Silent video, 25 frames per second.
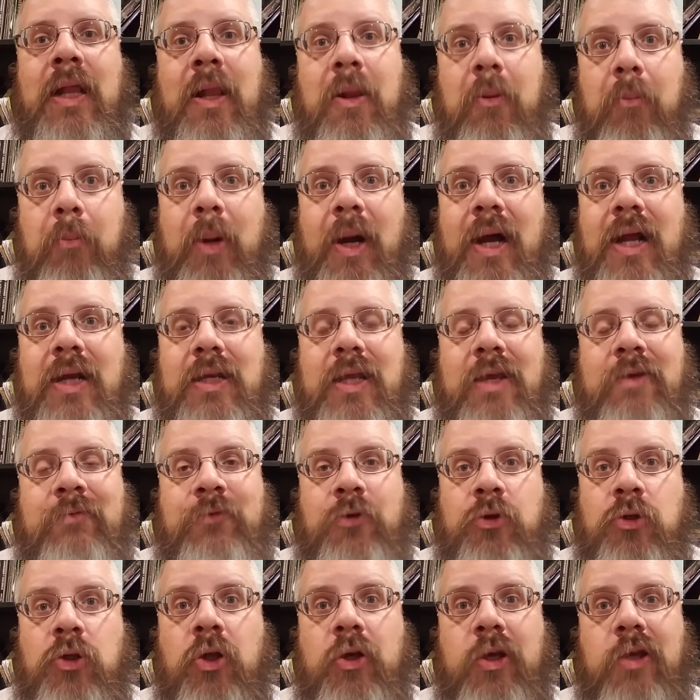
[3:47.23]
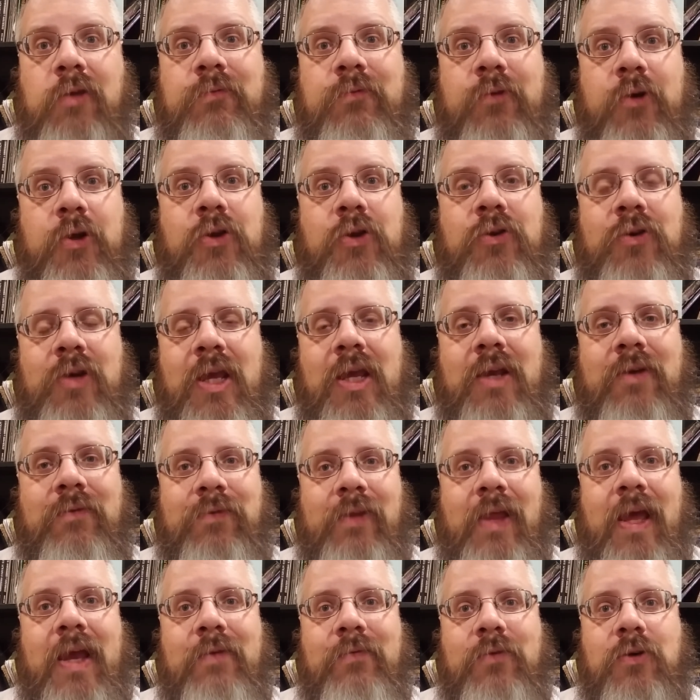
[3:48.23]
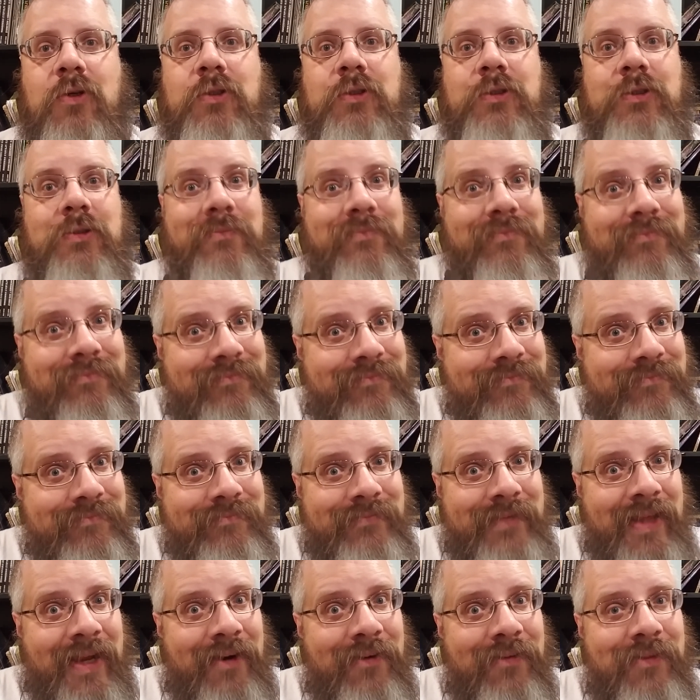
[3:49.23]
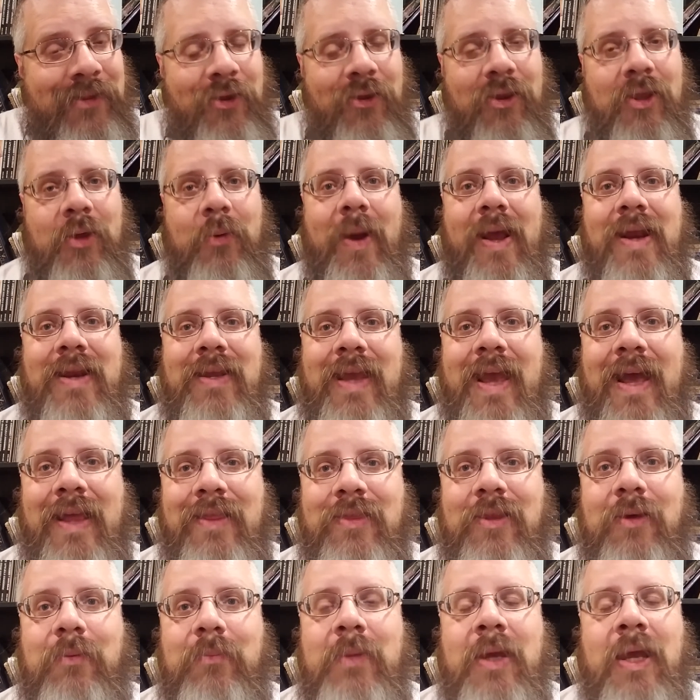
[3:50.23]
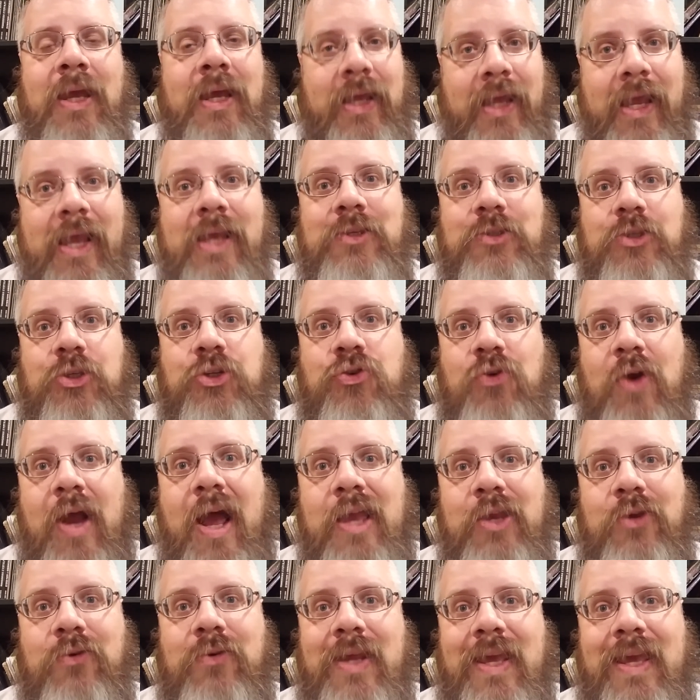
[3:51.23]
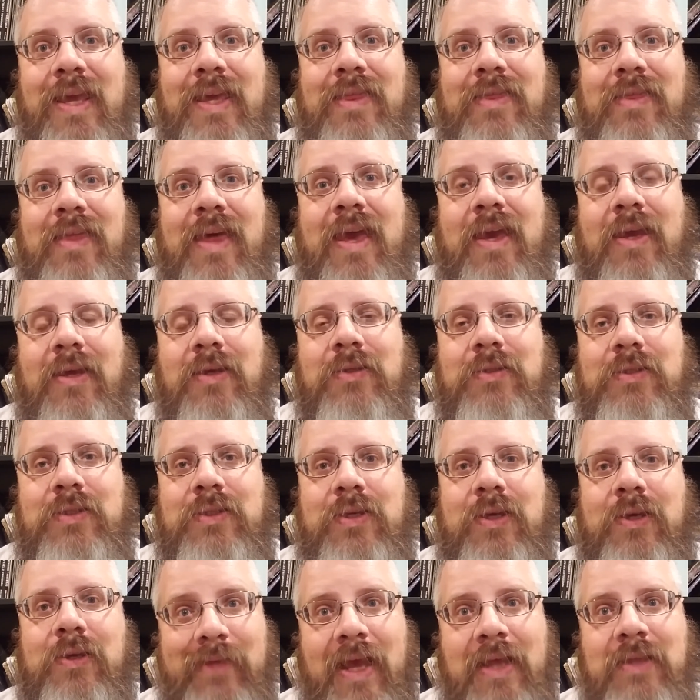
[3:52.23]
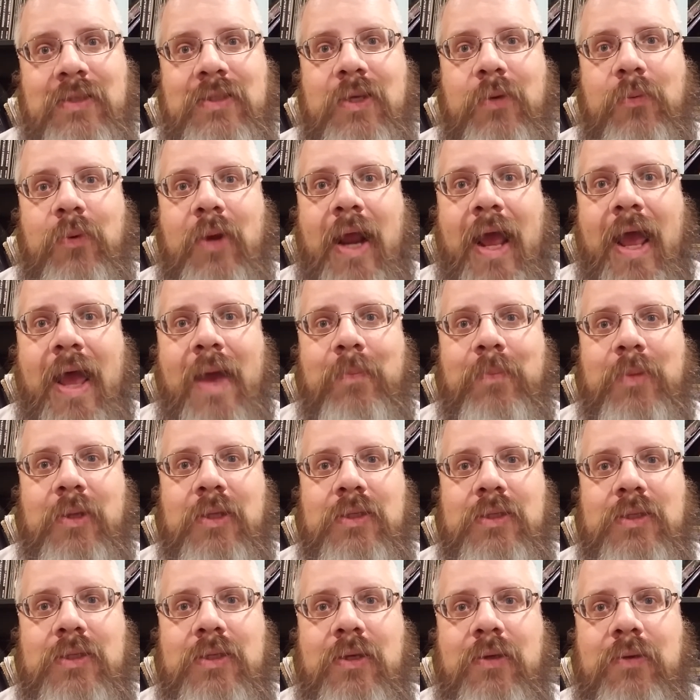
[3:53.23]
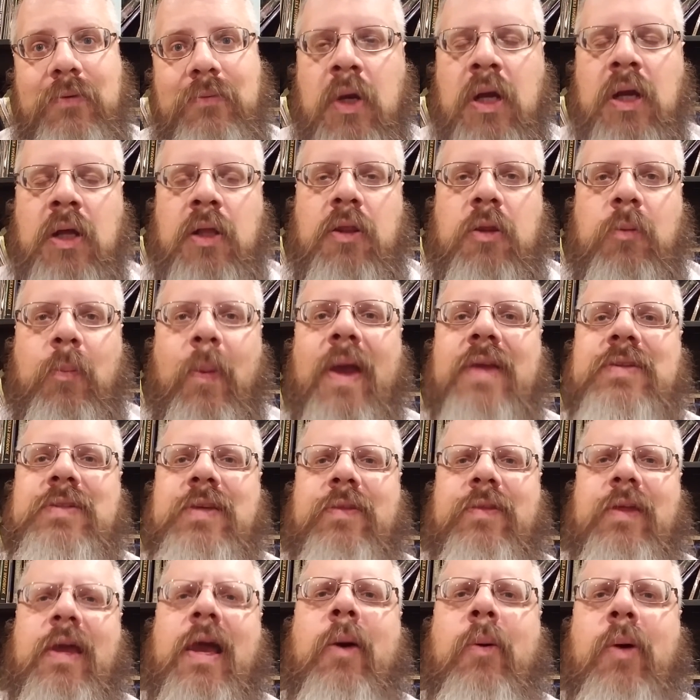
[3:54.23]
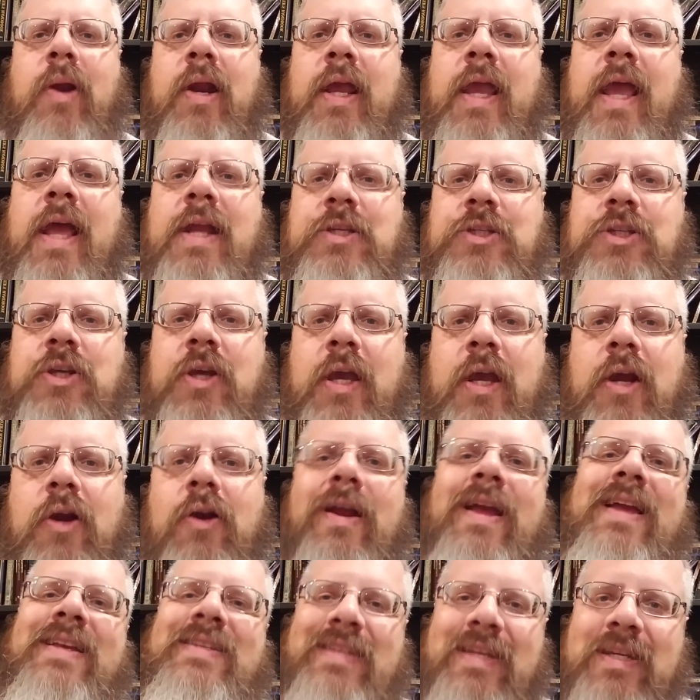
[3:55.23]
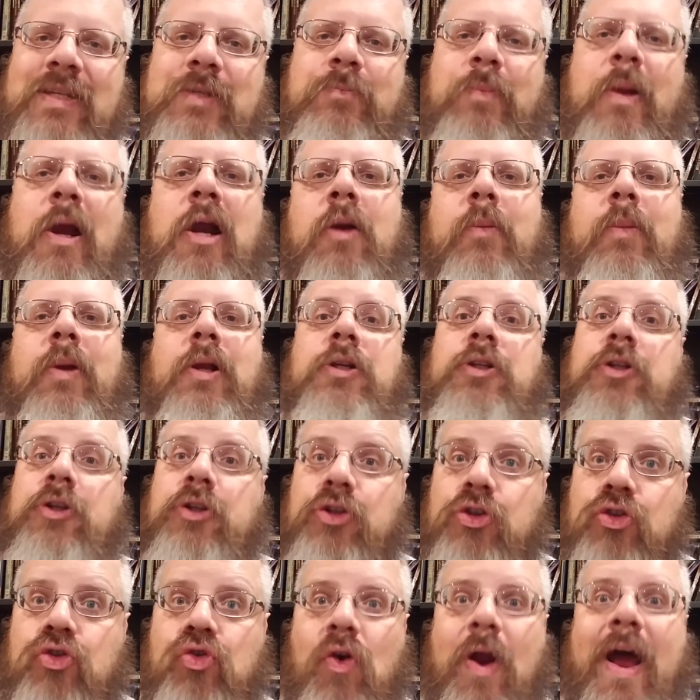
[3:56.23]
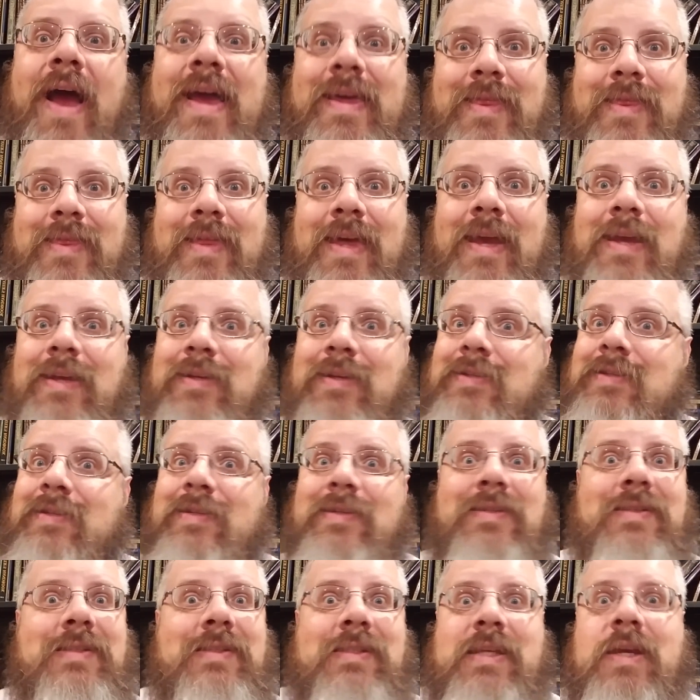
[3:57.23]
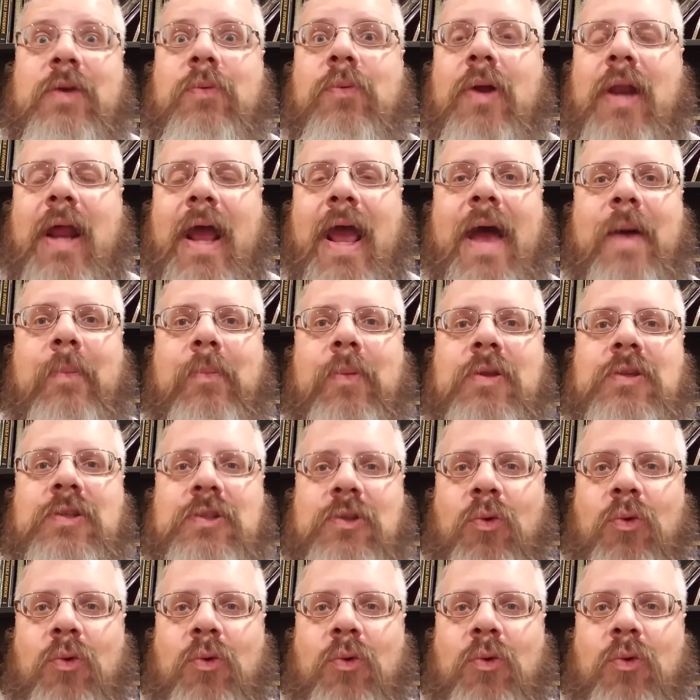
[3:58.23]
But if you're looking for unique flavors, the only way to get them is to try unique things and see what happens. The basic thing I want to get to here is experiment. Try things. See what happens.